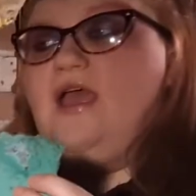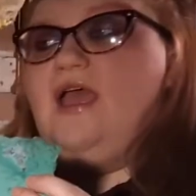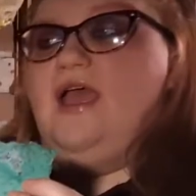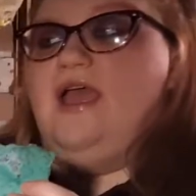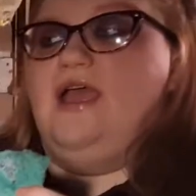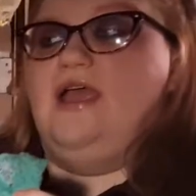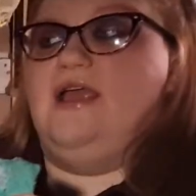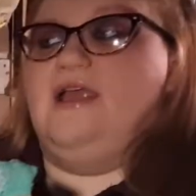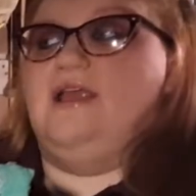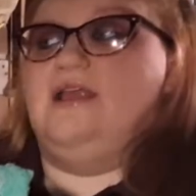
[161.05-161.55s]

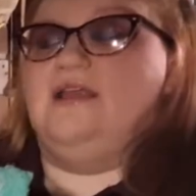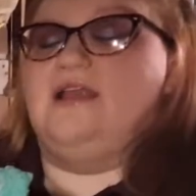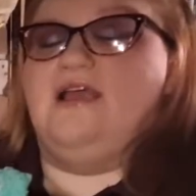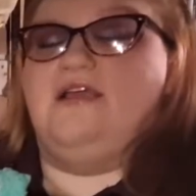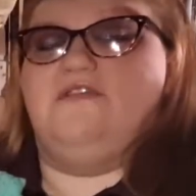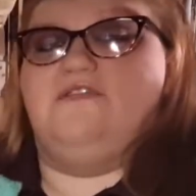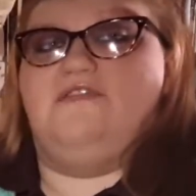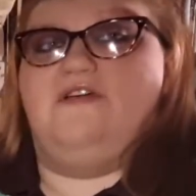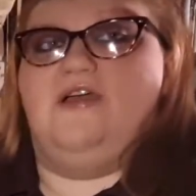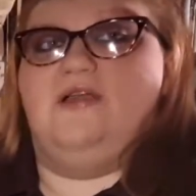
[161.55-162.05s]
And
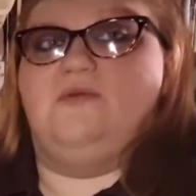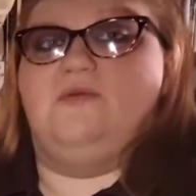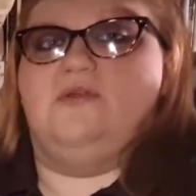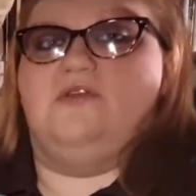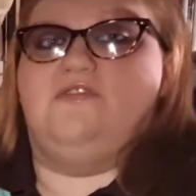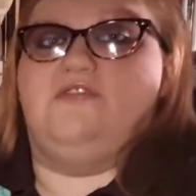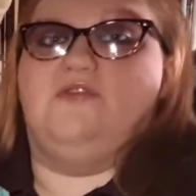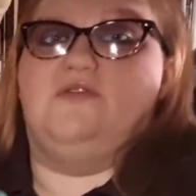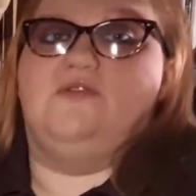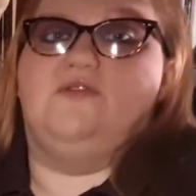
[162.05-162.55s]
I find
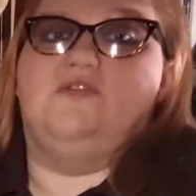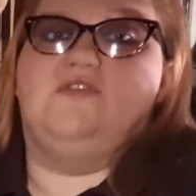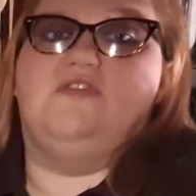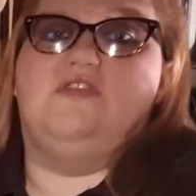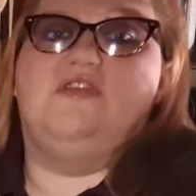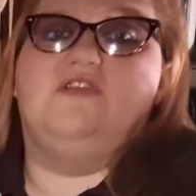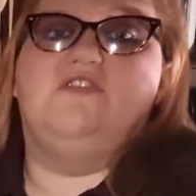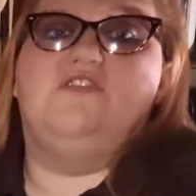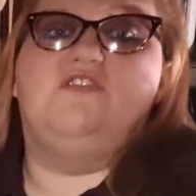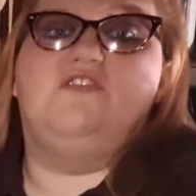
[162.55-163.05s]
if you use
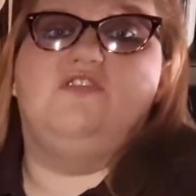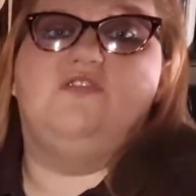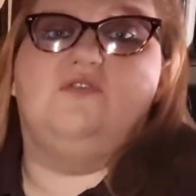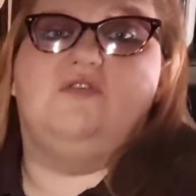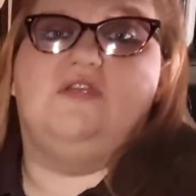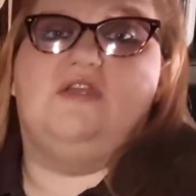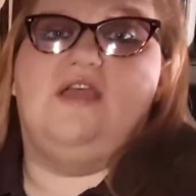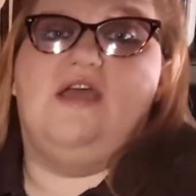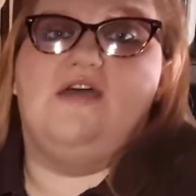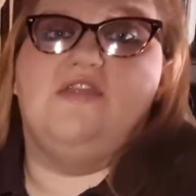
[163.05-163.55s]
these two
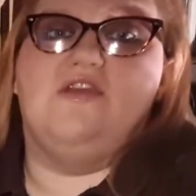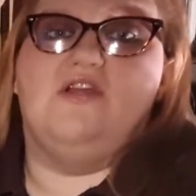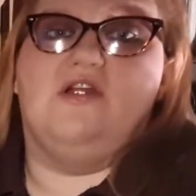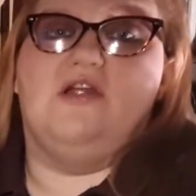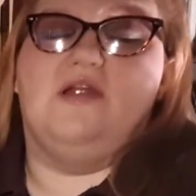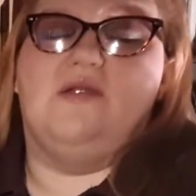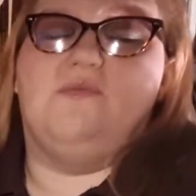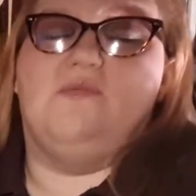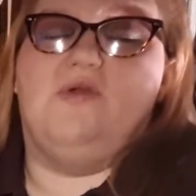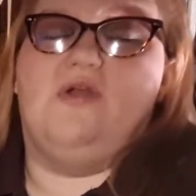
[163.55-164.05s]
together
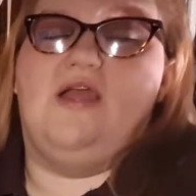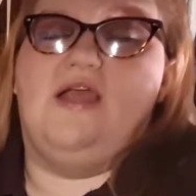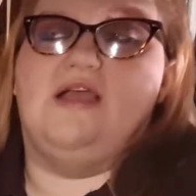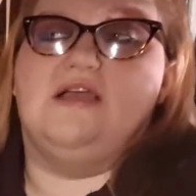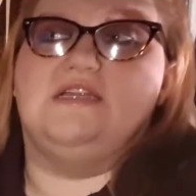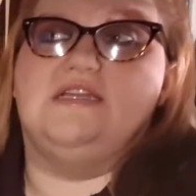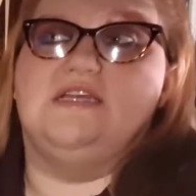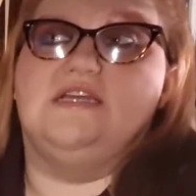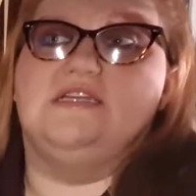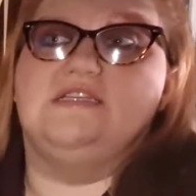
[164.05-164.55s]
in
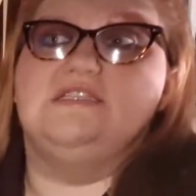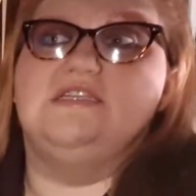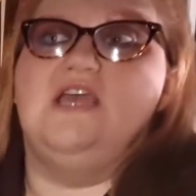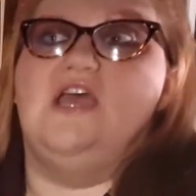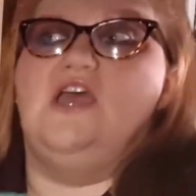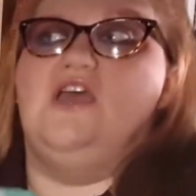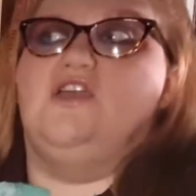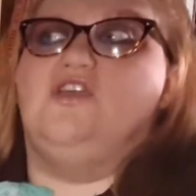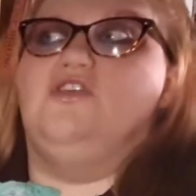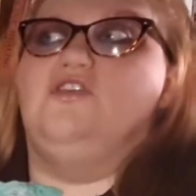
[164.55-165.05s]
practice,
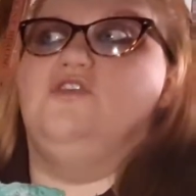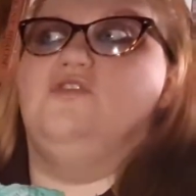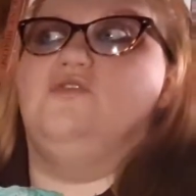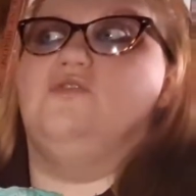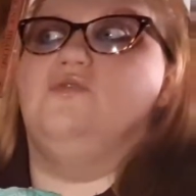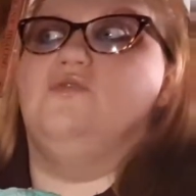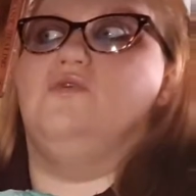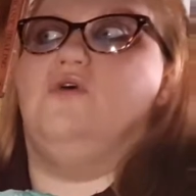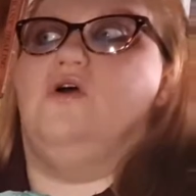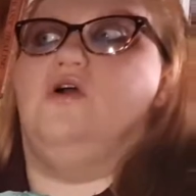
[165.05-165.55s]

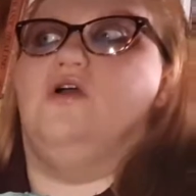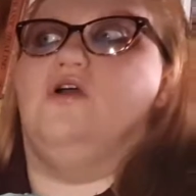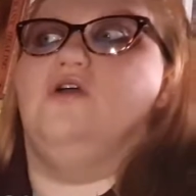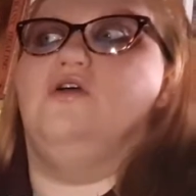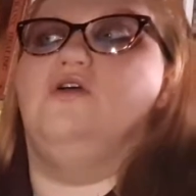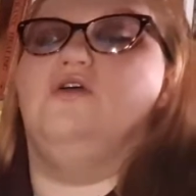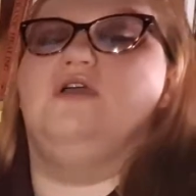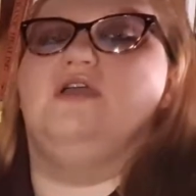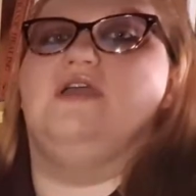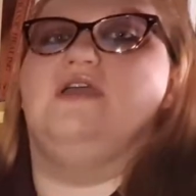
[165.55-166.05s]
you are
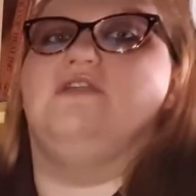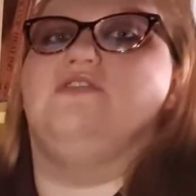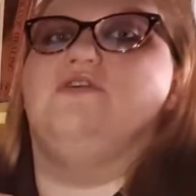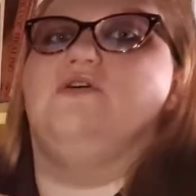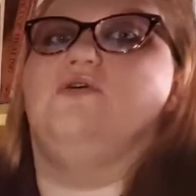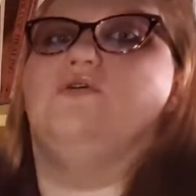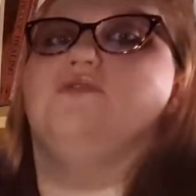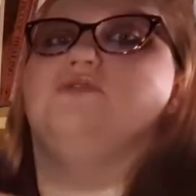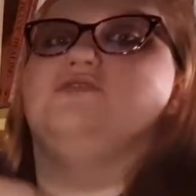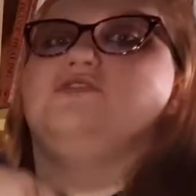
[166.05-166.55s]
hooking
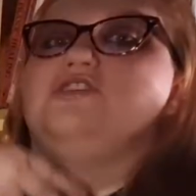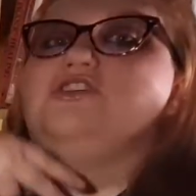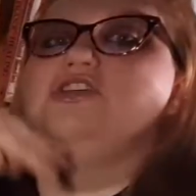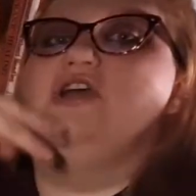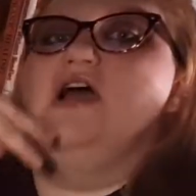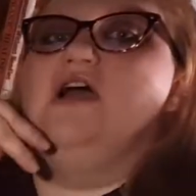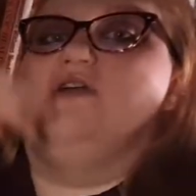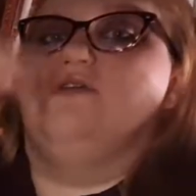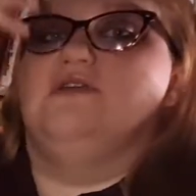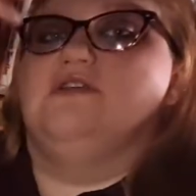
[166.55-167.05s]
those
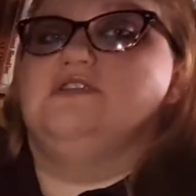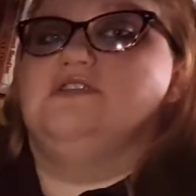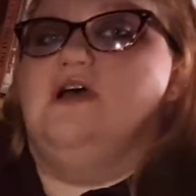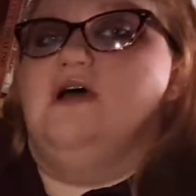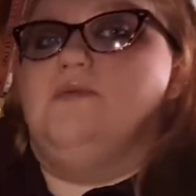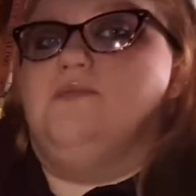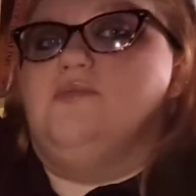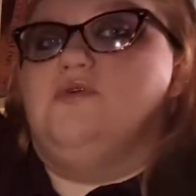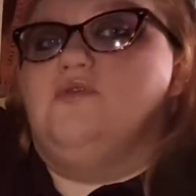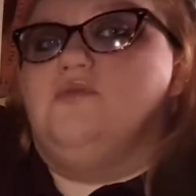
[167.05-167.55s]
chakras
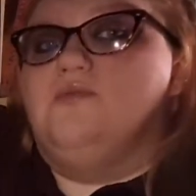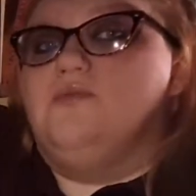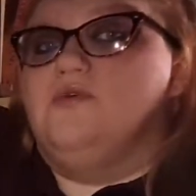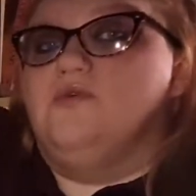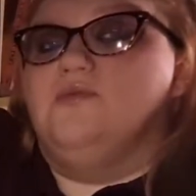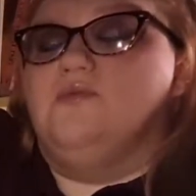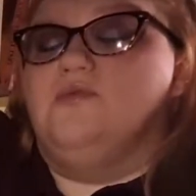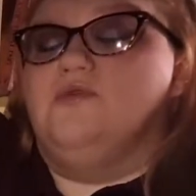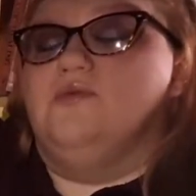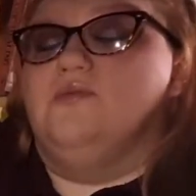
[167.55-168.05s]
up, boom,
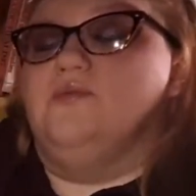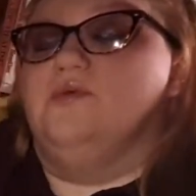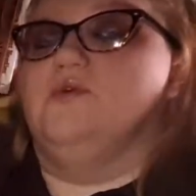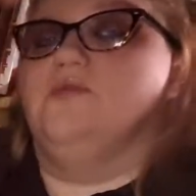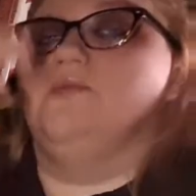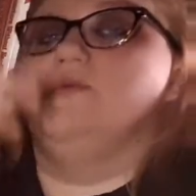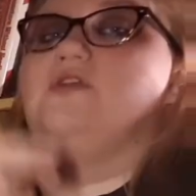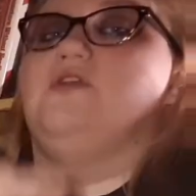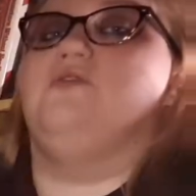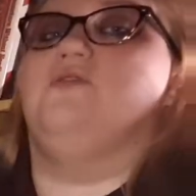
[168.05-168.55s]
boom, boom,
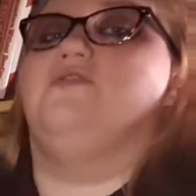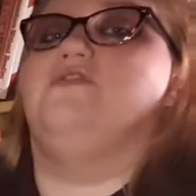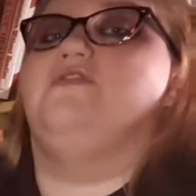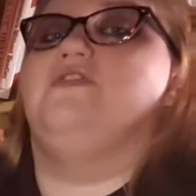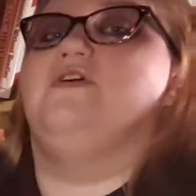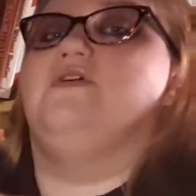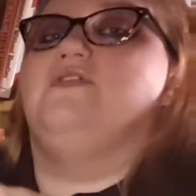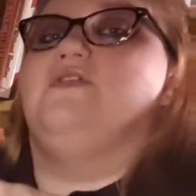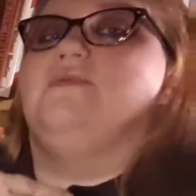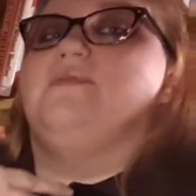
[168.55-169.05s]
boom, and you'll
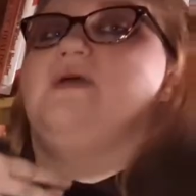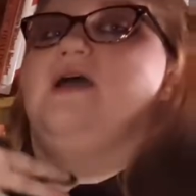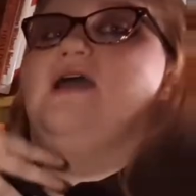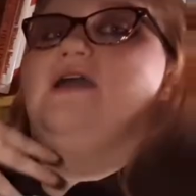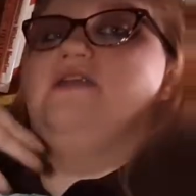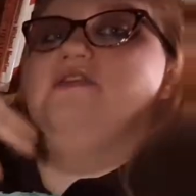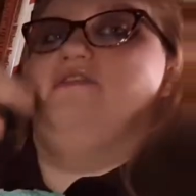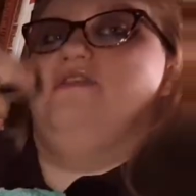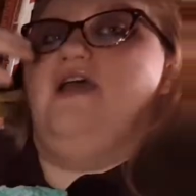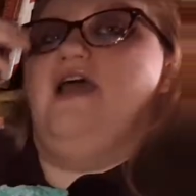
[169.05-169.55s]
feel them
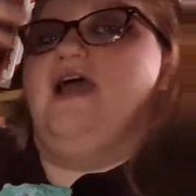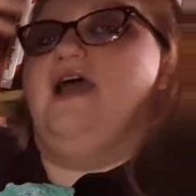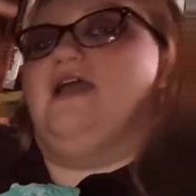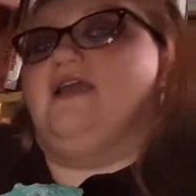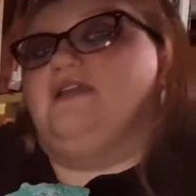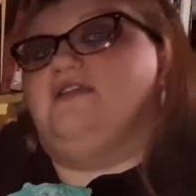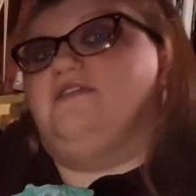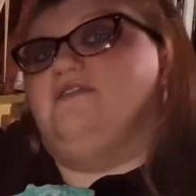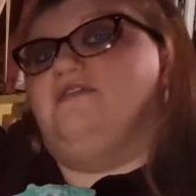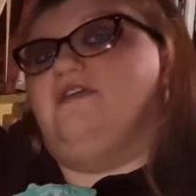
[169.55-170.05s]
kind of
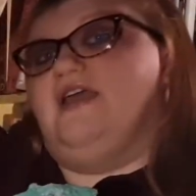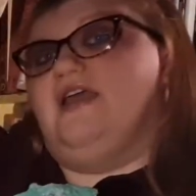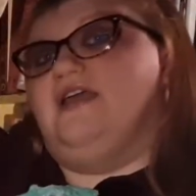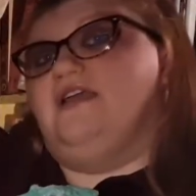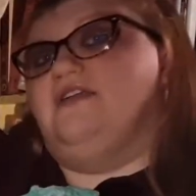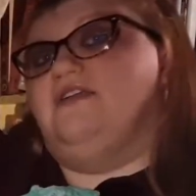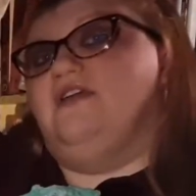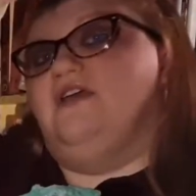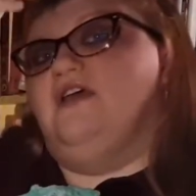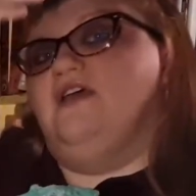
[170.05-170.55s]

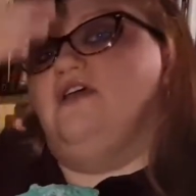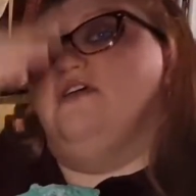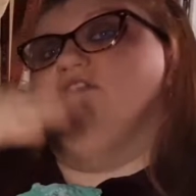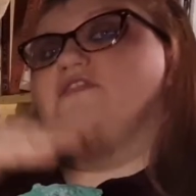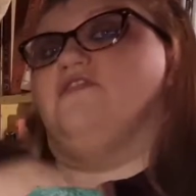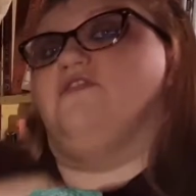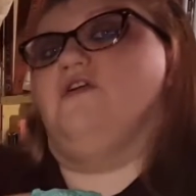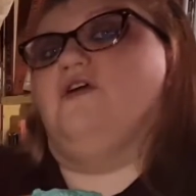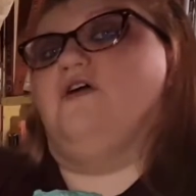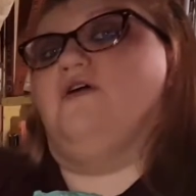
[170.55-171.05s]
activate
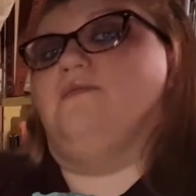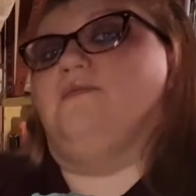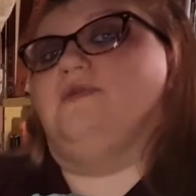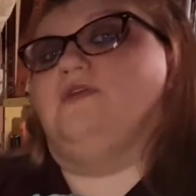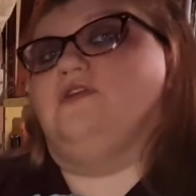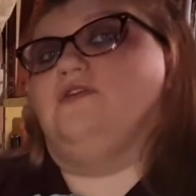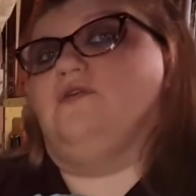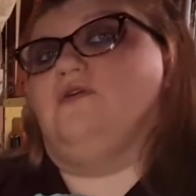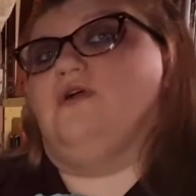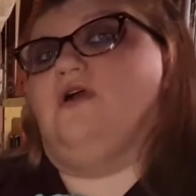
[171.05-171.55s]
from
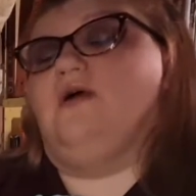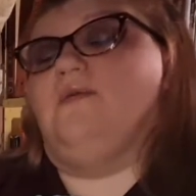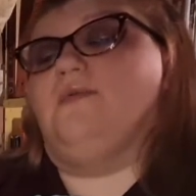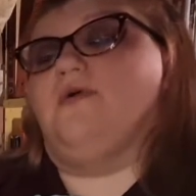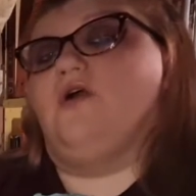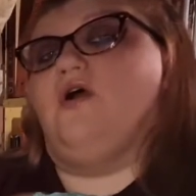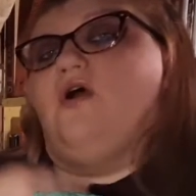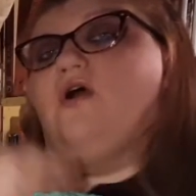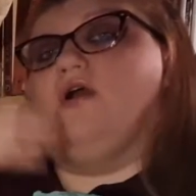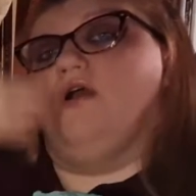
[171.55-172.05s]
your upper
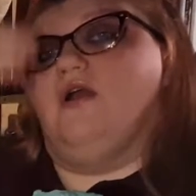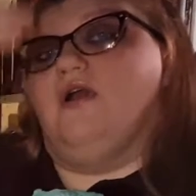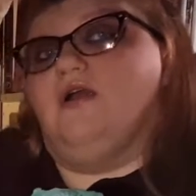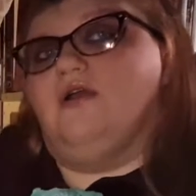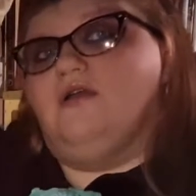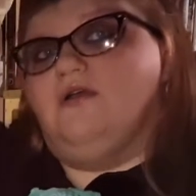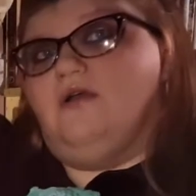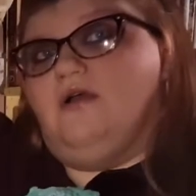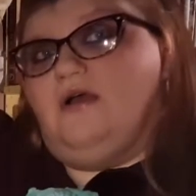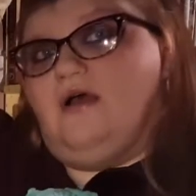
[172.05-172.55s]

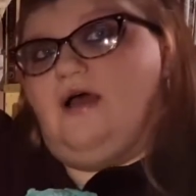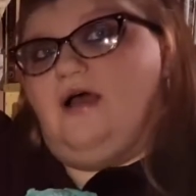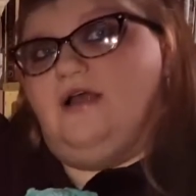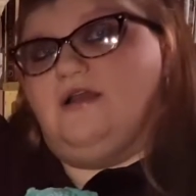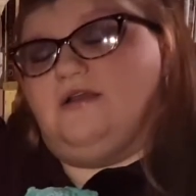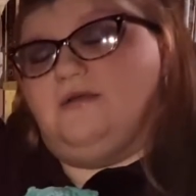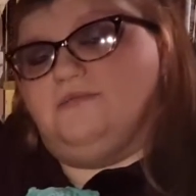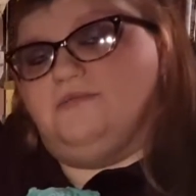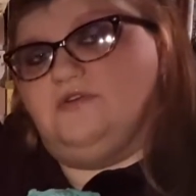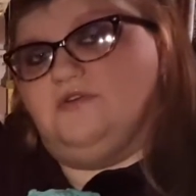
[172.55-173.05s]
heart
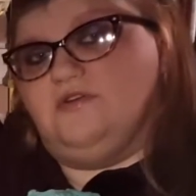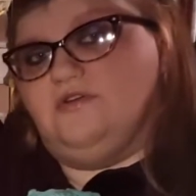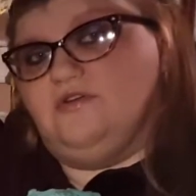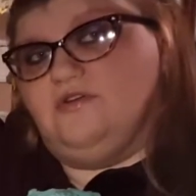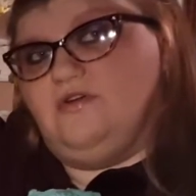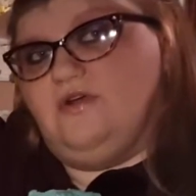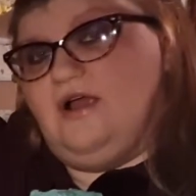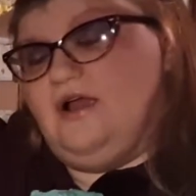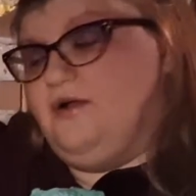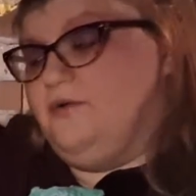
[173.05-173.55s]
on up through your
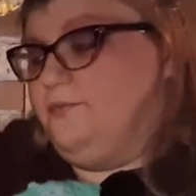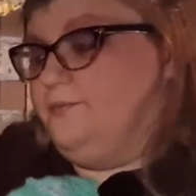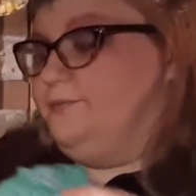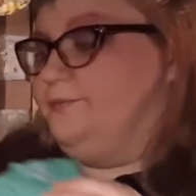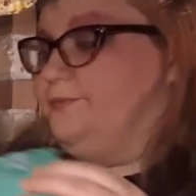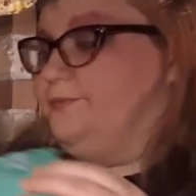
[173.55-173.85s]
crown.